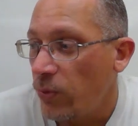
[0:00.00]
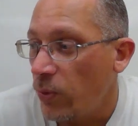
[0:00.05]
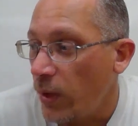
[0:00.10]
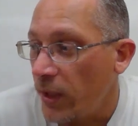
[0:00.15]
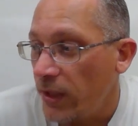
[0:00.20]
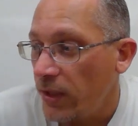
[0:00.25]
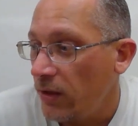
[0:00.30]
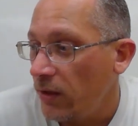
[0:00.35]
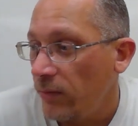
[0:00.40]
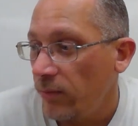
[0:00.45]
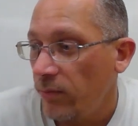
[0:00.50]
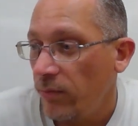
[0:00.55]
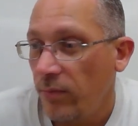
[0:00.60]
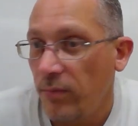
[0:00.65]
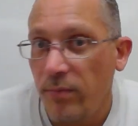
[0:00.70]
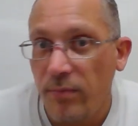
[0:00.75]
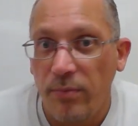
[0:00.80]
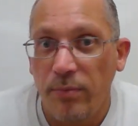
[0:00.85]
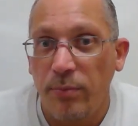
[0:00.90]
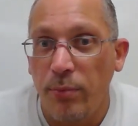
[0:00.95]
20
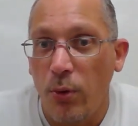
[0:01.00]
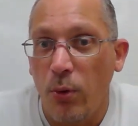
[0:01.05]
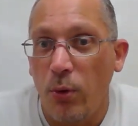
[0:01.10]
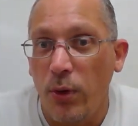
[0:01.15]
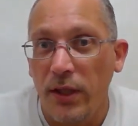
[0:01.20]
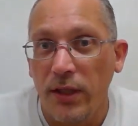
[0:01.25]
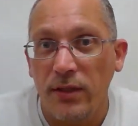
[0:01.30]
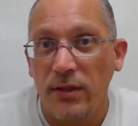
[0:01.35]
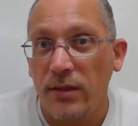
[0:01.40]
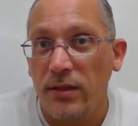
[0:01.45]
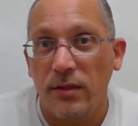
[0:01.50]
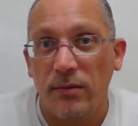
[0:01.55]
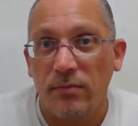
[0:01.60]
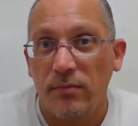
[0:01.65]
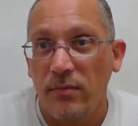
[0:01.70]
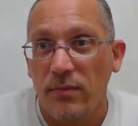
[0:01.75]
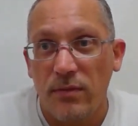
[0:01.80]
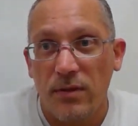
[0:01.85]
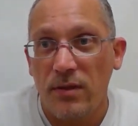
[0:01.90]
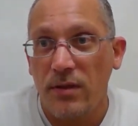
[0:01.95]
point
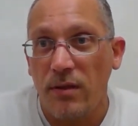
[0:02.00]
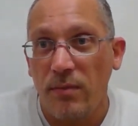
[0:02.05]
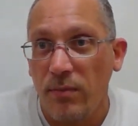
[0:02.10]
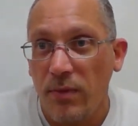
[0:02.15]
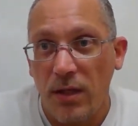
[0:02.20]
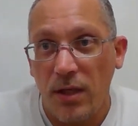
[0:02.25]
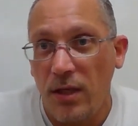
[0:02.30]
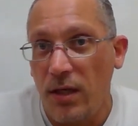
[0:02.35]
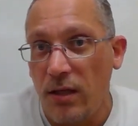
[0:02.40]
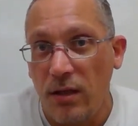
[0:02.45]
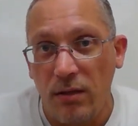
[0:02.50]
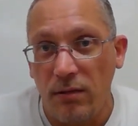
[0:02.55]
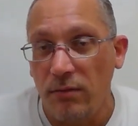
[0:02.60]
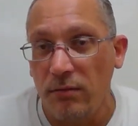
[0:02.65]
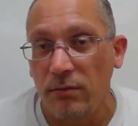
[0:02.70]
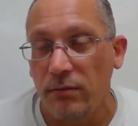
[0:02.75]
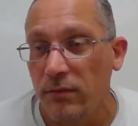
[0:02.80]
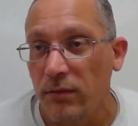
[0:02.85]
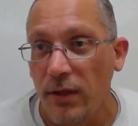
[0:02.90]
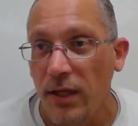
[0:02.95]
something,
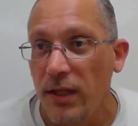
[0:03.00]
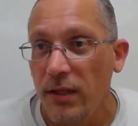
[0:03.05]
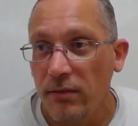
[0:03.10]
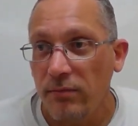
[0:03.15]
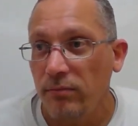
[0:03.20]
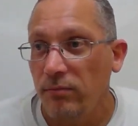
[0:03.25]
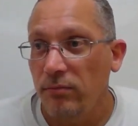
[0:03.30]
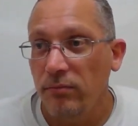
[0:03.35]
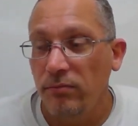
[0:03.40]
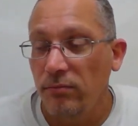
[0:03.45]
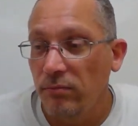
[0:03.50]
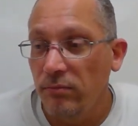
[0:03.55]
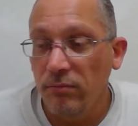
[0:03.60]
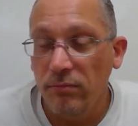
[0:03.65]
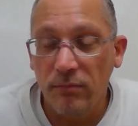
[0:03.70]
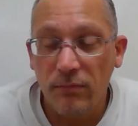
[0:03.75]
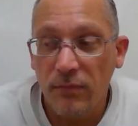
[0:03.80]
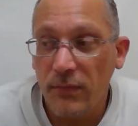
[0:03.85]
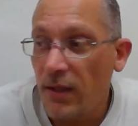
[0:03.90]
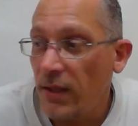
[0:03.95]
right?
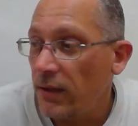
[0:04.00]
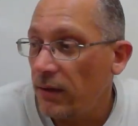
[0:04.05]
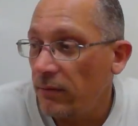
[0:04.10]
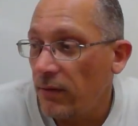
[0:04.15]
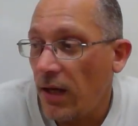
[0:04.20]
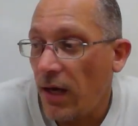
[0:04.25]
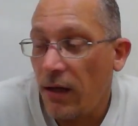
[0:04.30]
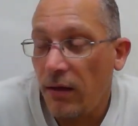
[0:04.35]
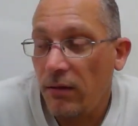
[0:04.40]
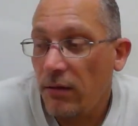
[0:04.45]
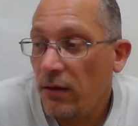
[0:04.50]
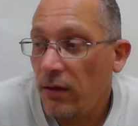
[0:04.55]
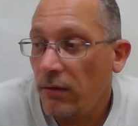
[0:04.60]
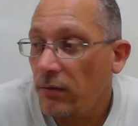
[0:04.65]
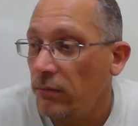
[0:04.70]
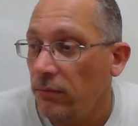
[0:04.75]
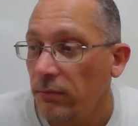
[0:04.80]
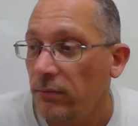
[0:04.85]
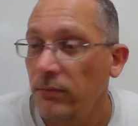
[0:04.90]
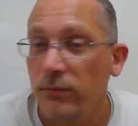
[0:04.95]
I don't
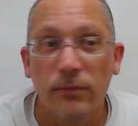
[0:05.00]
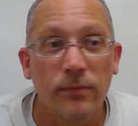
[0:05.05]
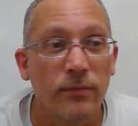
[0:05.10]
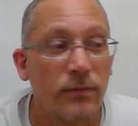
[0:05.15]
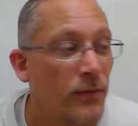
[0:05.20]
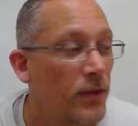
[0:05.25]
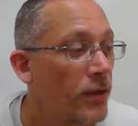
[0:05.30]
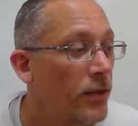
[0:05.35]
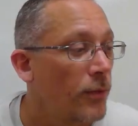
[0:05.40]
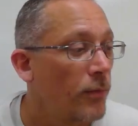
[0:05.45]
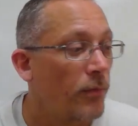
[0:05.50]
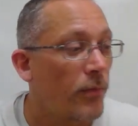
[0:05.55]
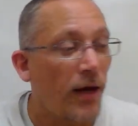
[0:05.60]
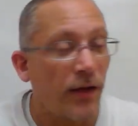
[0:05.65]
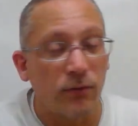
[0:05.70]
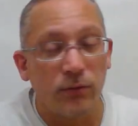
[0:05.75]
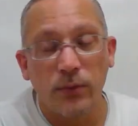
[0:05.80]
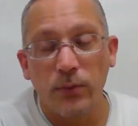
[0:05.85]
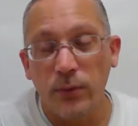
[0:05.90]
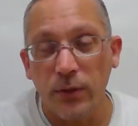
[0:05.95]
know.
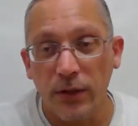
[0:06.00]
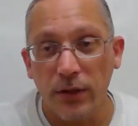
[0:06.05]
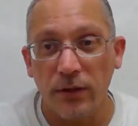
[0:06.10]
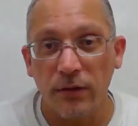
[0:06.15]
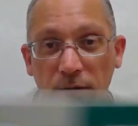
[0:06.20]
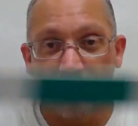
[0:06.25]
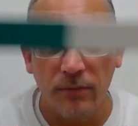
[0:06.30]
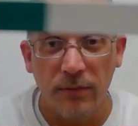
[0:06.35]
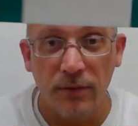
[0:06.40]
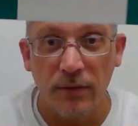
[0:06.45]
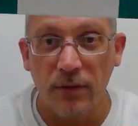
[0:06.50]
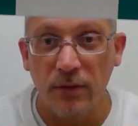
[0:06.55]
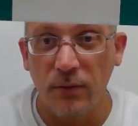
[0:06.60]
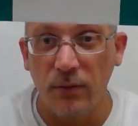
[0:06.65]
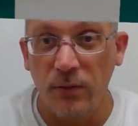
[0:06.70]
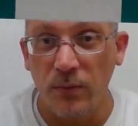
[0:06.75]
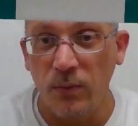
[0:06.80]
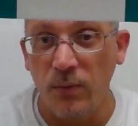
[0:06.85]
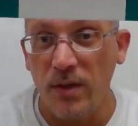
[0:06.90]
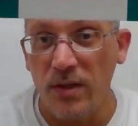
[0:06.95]
My ruler
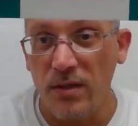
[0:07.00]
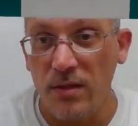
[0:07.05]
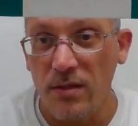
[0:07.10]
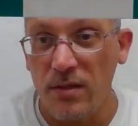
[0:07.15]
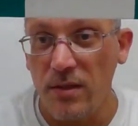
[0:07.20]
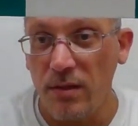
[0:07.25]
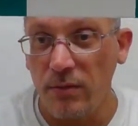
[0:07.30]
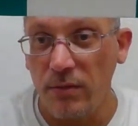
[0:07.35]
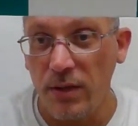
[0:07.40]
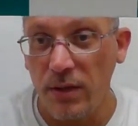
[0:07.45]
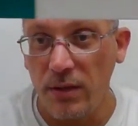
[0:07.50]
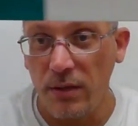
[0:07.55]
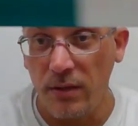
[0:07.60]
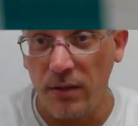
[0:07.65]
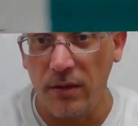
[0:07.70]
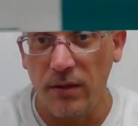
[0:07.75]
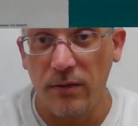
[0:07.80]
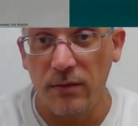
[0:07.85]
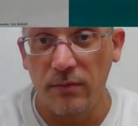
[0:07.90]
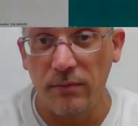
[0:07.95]
wasn't so
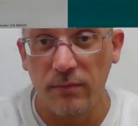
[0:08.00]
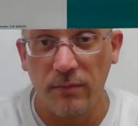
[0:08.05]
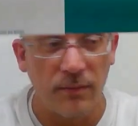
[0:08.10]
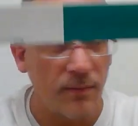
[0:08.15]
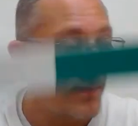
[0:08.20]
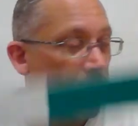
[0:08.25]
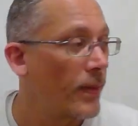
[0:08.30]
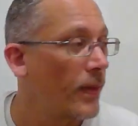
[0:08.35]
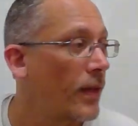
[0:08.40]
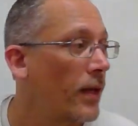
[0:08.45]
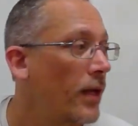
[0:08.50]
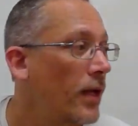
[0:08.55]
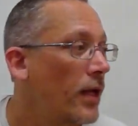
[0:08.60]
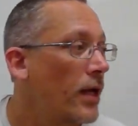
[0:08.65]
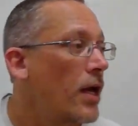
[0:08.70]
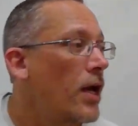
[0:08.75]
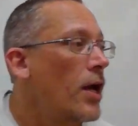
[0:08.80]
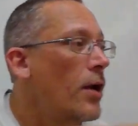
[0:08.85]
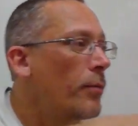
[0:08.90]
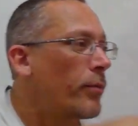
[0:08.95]
good.
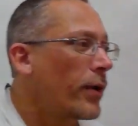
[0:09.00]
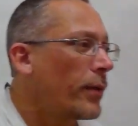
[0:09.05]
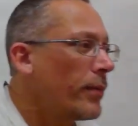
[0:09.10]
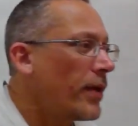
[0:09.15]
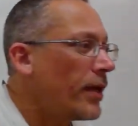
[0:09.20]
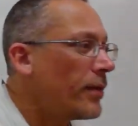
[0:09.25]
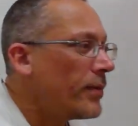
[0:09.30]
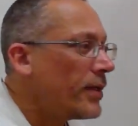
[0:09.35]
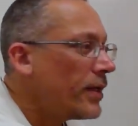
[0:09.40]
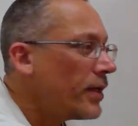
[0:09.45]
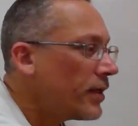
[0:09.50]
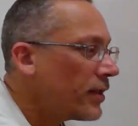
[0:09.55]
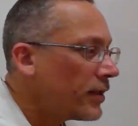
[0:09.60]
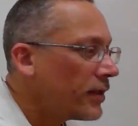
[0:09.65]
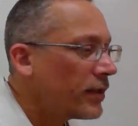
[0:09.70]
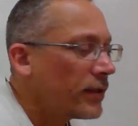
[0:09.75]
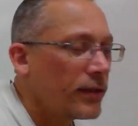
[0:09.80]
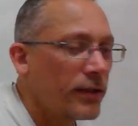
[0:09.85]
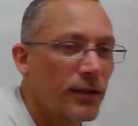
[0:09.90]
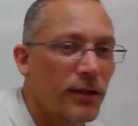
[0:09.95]
But maybe
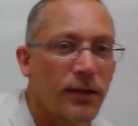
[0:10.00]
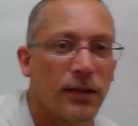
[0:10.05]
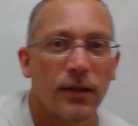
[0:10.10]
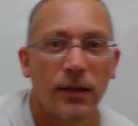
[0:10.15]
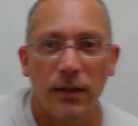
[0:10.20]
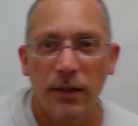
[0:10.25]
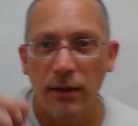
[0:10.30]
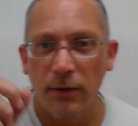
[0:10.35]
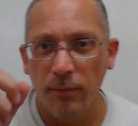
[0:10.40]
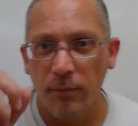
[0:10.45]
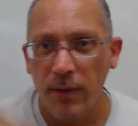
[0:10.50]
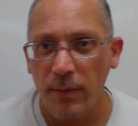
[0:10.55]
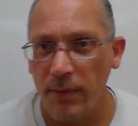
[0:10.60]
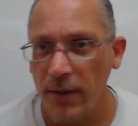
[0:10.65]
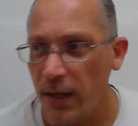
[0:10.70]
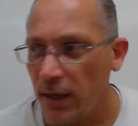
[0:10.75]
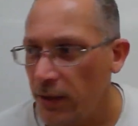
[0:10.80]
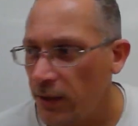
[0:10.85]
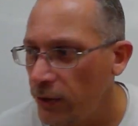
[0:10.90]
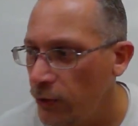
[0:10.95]

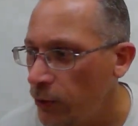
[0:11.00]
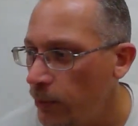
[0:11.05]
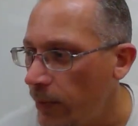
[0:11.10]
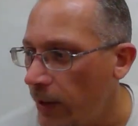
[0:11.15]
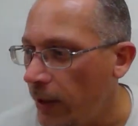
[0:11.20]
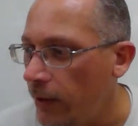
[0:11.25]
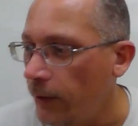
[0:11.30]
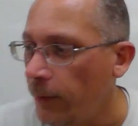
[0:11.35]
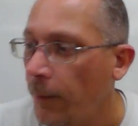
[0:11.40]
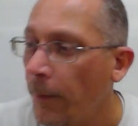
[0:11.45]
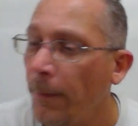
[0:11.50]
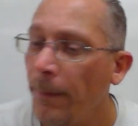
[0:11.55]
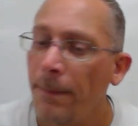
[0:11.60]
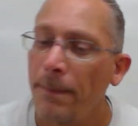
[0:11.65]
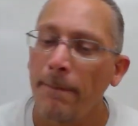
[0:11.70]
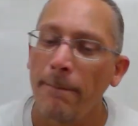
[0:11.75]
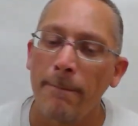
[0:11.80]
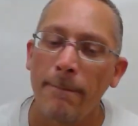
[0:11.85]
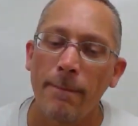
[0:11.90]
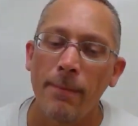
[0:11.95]
I can do better.
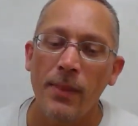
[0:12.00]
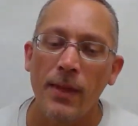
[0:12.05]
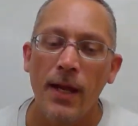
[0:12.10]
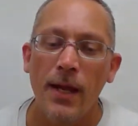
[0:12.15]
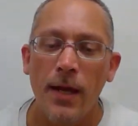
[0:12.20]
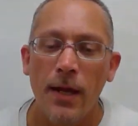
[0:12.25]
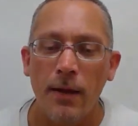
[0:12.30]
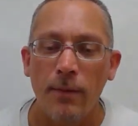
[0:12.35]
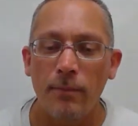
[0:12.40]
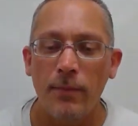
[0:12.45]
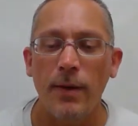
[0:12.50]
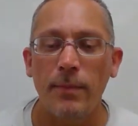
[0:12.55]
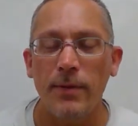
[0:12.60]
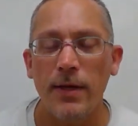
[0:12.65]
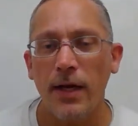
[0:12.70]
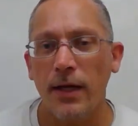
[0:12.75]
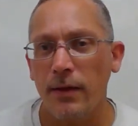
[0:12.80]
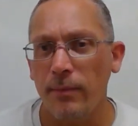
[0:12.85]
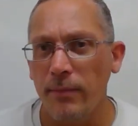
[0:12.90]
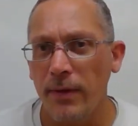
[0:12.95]

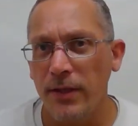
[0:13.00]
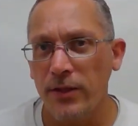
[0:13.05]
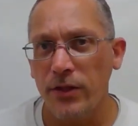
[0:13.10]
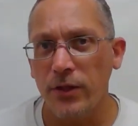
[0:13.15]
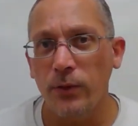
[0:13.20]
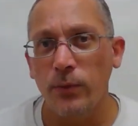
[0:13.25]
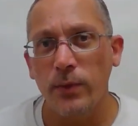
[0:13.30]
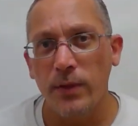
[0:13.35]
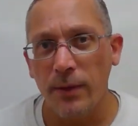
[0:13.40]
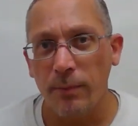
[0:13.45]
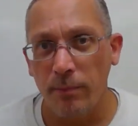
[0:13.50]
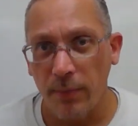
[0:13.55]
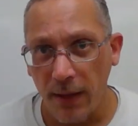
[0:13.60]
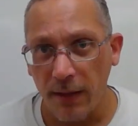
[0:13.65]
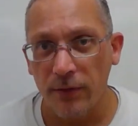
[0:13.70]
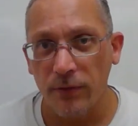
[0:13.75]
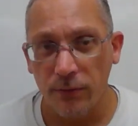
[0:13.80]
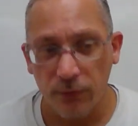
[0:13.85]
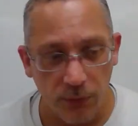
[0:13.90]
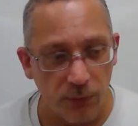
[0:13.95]
Maybe I can measure it with a
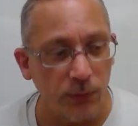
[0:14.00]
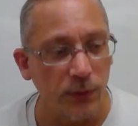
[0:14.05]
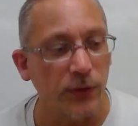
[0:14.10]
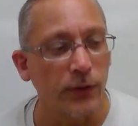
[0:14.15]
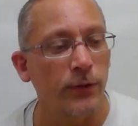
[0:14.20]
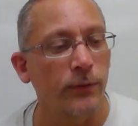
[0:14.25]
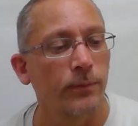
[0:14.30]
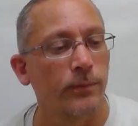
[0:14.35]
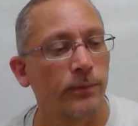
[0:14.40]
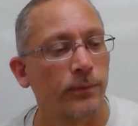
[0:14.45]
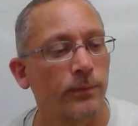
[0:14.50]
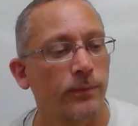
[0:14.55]
better ruler.